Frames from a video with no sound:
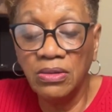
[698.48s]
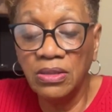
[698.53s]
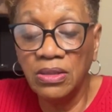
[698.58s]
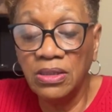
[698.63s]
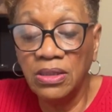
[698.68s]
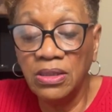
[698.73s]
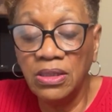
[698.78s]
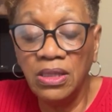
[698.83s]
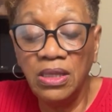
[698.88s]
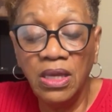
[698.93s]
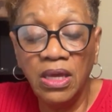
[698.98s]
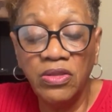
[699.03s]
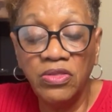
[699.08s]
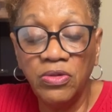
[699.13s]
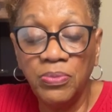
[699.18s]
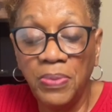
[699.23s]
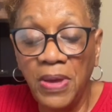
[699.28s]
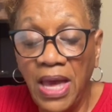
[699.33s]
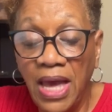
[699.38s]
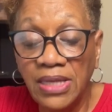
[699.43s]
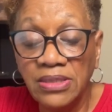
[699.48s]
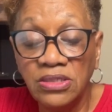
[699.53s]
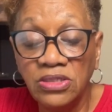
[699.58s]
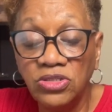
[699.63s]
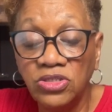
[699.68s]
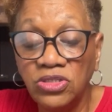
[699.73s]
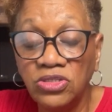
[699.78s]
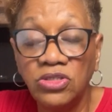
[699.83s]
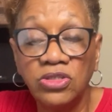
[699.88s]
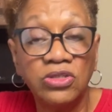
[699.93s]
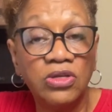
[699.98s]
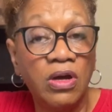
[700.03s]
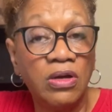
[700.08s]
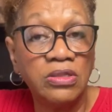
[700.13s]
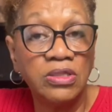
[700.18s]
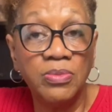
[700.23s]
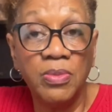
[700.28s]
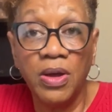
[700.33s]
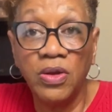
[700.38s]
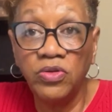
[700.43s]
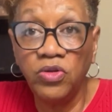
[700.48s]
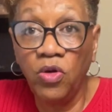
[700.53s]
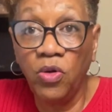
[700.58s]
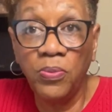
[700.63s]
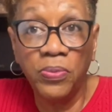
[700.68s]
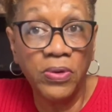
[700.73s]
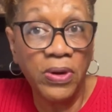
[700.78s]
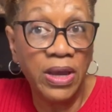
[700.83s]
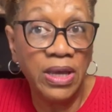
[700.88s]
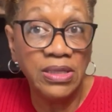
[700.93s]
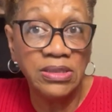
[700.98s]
In the other passages, it talks about don't pray